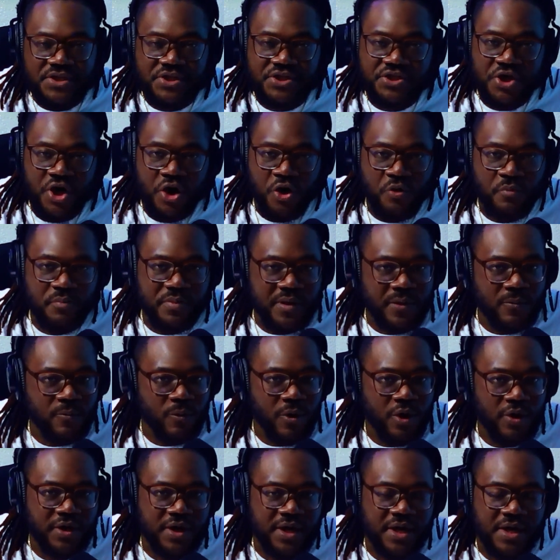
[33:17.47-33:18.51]
Don't be
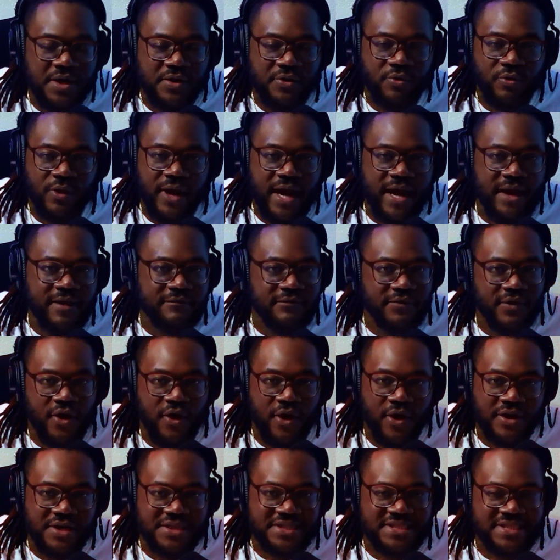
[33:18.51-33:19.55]
working
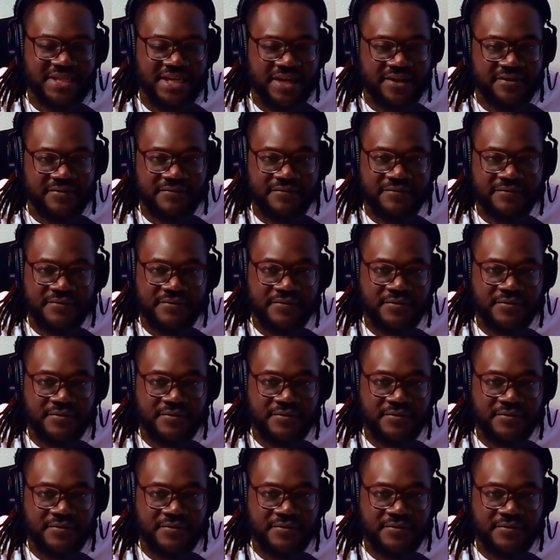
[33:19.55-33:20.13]
graveyard shift.